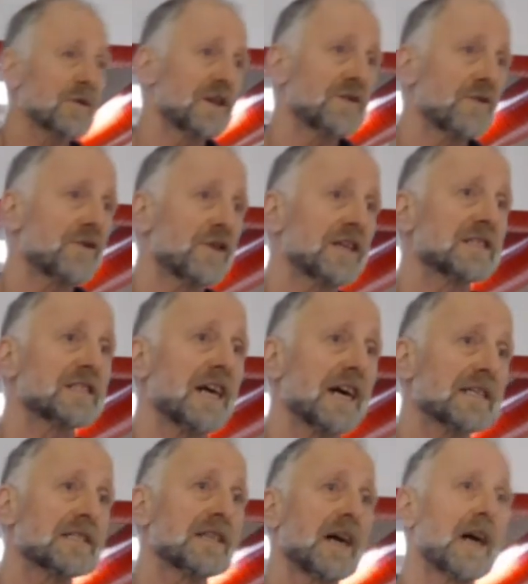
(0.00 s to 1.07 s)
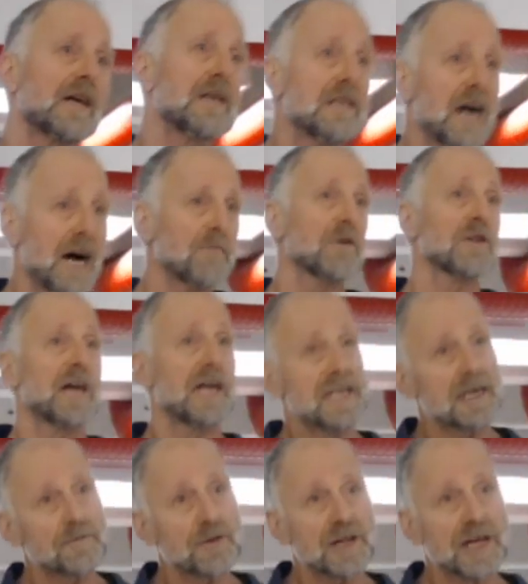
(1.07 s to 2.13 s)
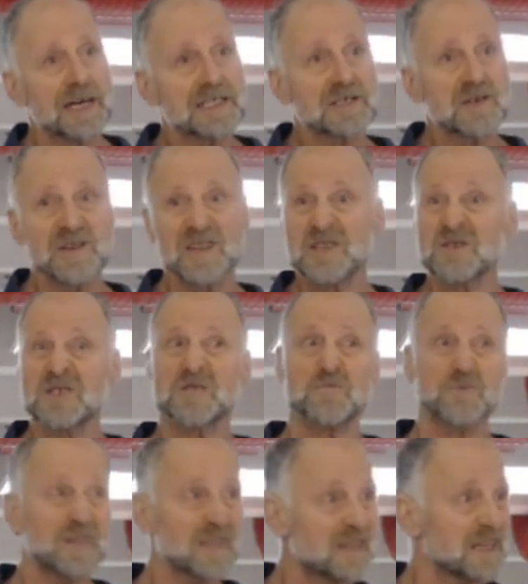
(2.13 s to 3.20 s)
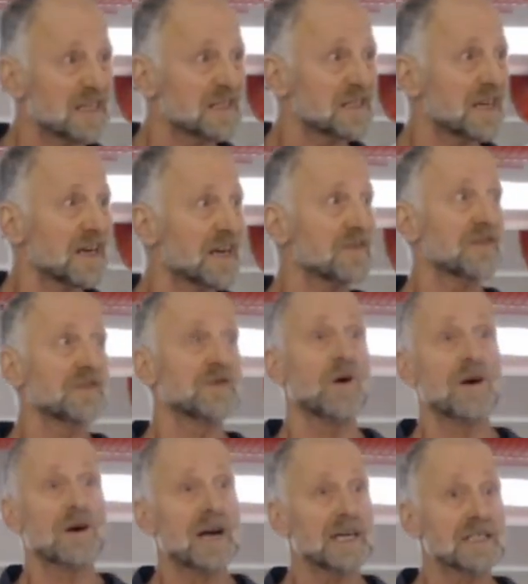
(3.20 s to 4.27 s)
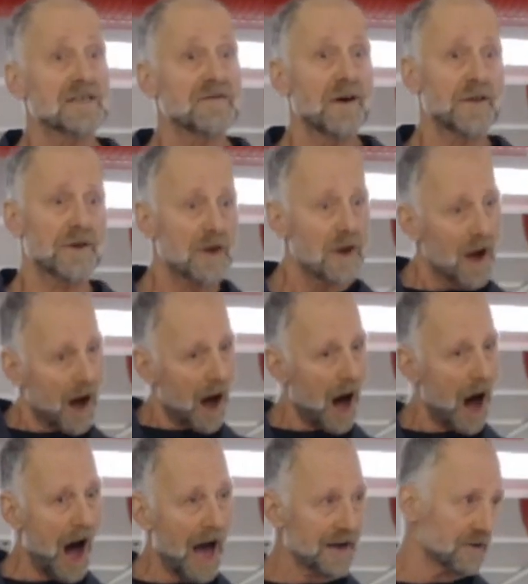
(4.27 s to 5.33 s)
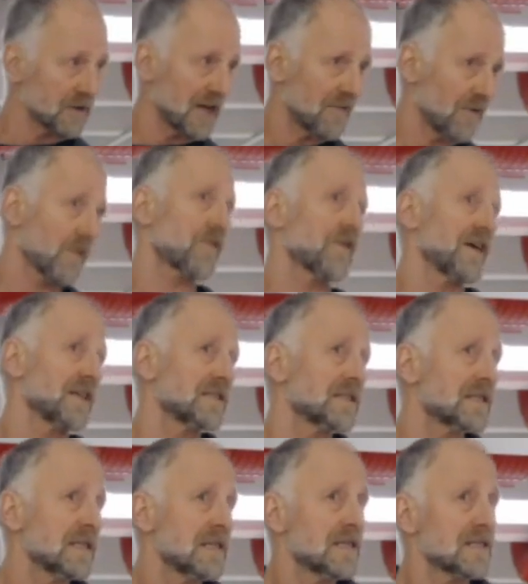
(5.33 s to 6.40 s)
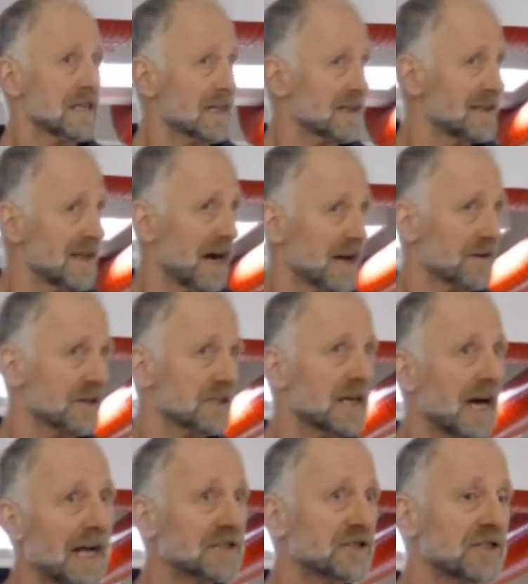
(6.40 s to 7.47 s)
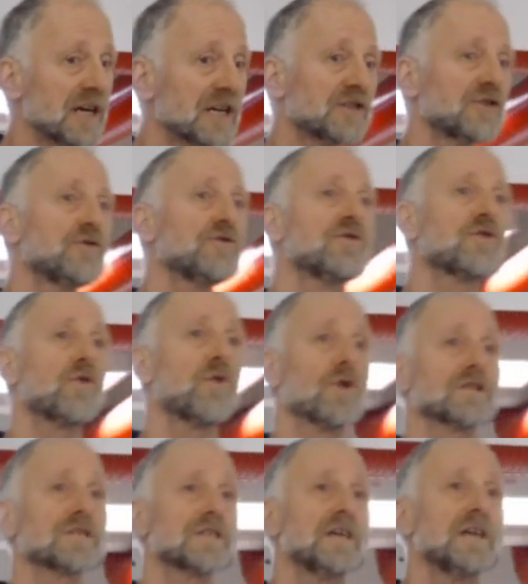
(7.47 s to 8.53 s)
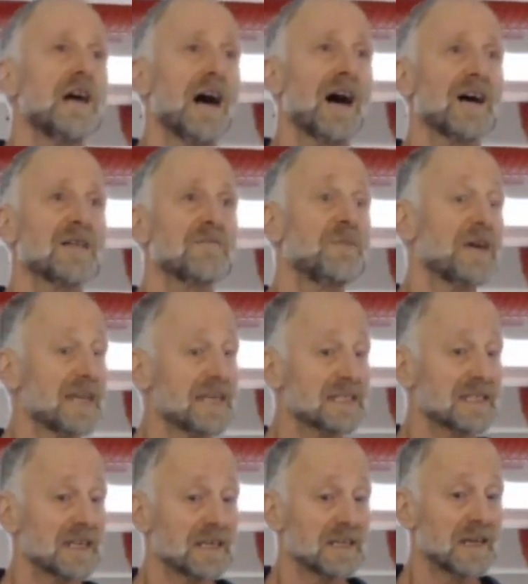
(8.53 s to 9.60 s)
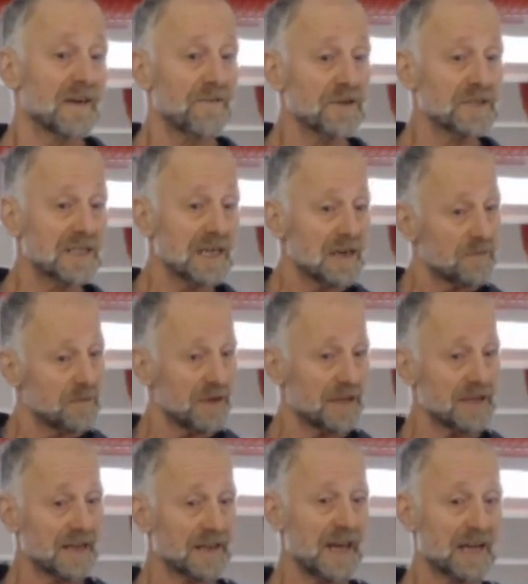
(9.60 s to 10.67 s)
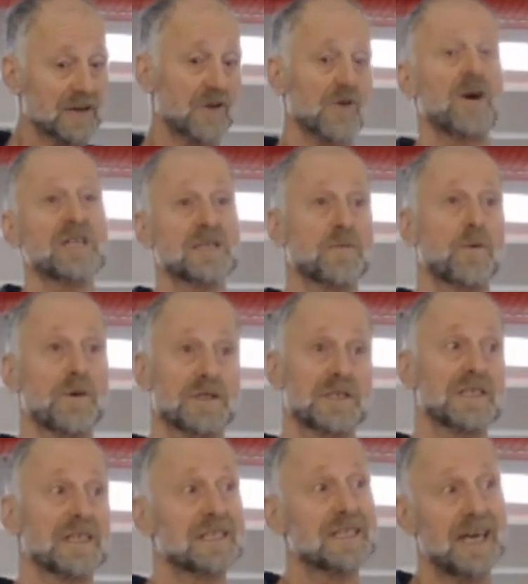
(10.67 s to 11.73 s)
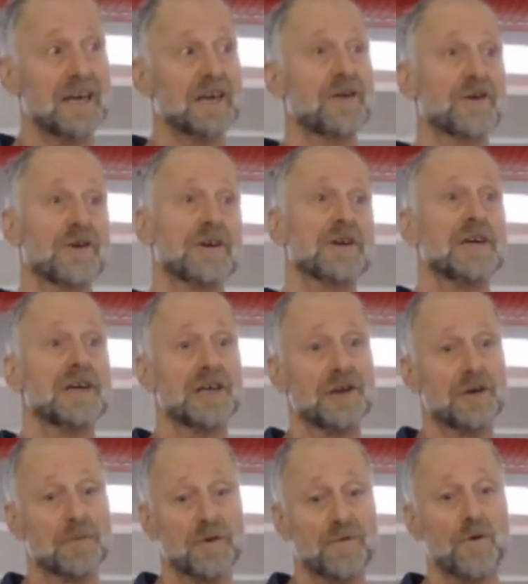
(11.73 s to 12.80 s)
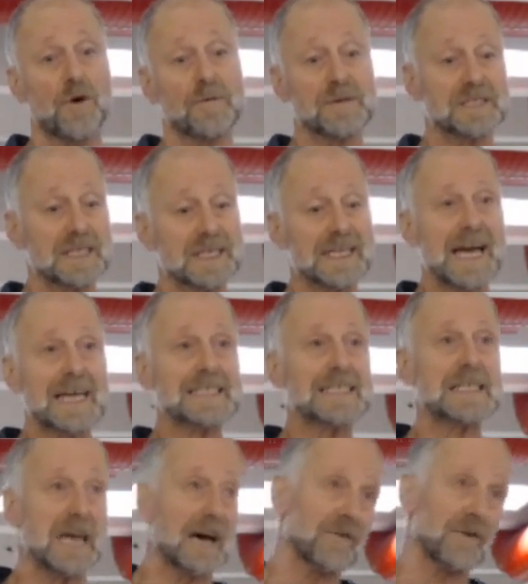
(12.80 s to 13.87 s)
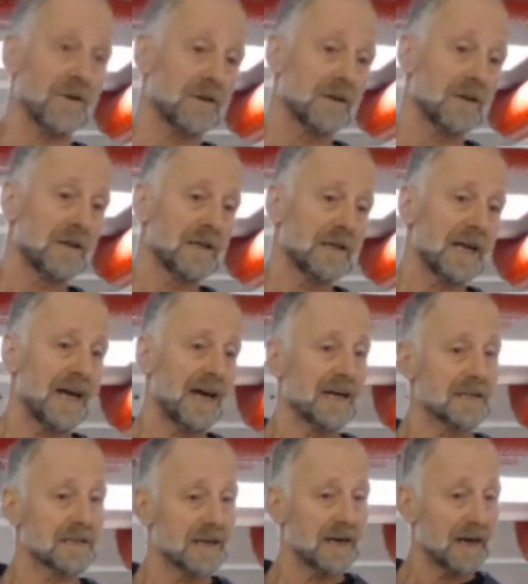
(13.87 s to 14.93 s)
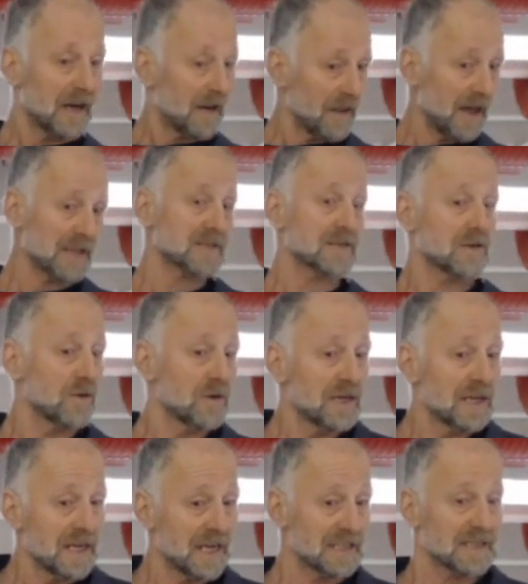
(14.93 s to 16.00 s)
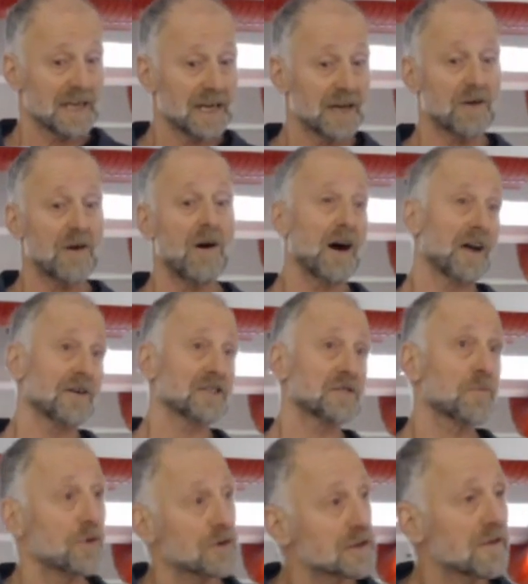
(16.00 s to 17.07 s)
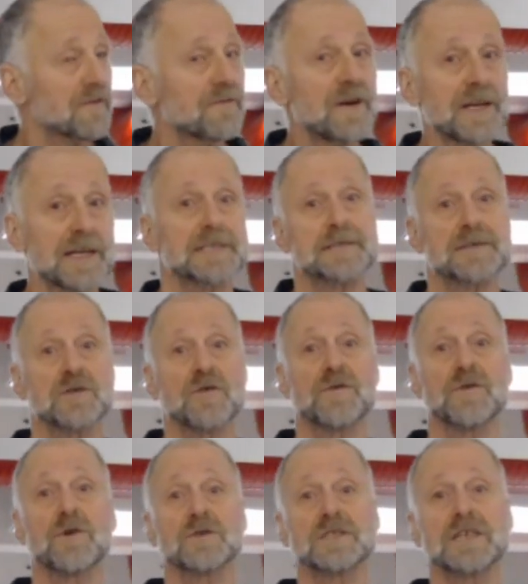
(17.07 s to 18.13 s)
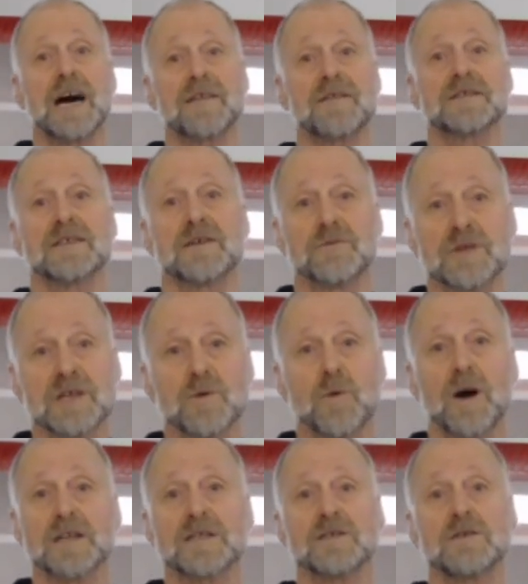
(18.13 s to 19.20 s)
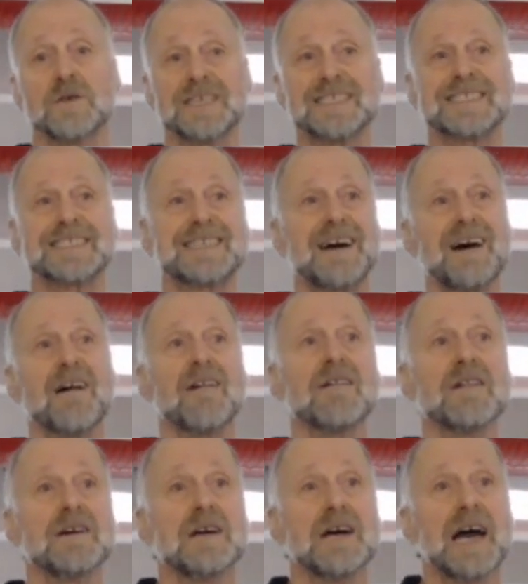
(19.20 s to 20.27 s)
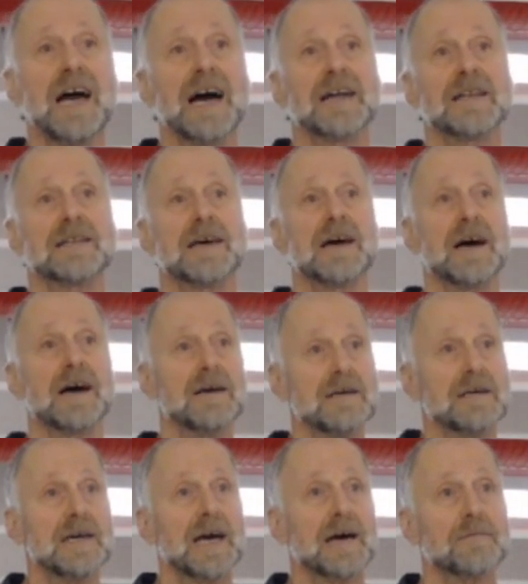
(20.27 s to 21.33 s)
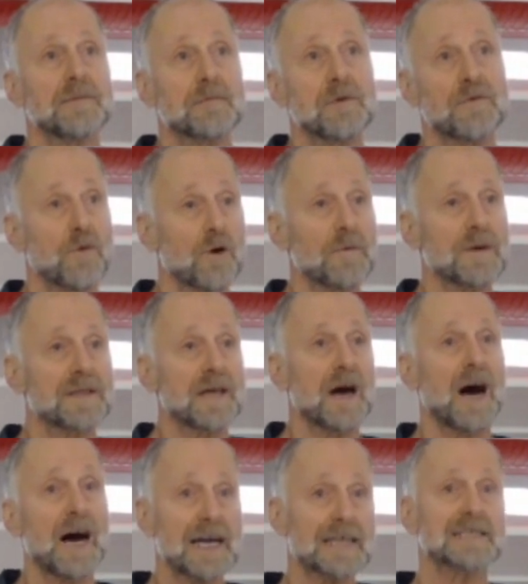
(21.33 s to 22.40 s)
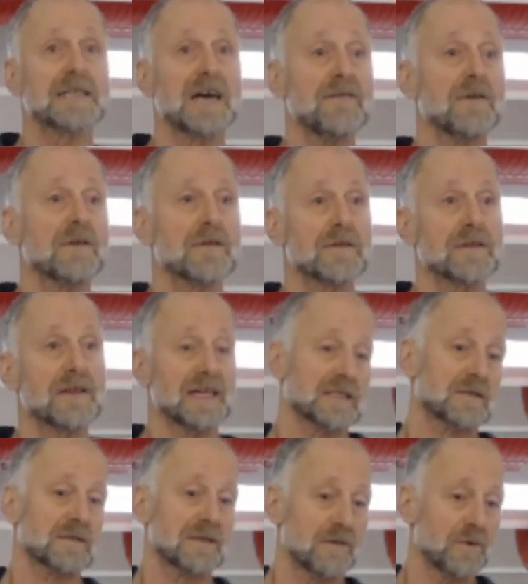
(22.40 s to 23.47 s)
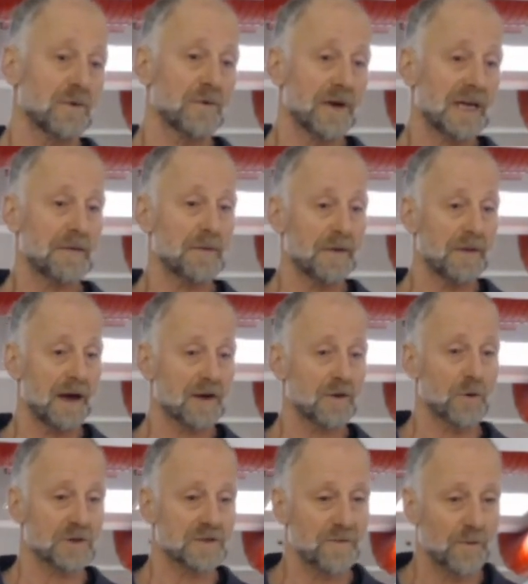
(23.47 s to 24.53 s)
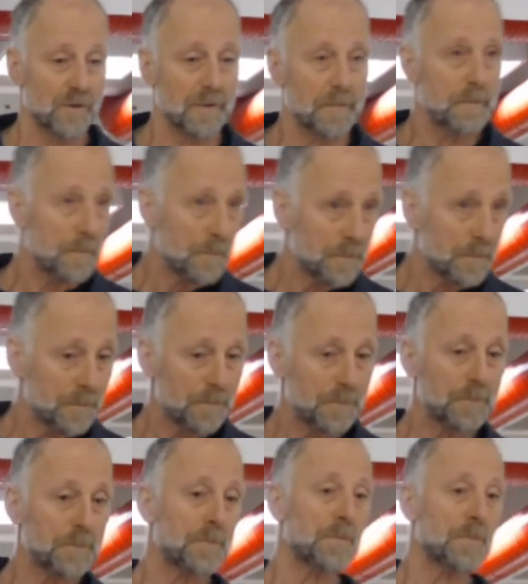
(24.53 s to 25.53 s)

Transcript: where they do things at Millennium Place, so they'll do sprint things there, they'll do all kinds of other higher level things that are attached to the course. The biggest difference being that cross sport is going to take your performance to the next level. And that's so it's like an honors personal fitness. So for those athletes that really want to excel and and perform at the highest level, that we recommend that course for them.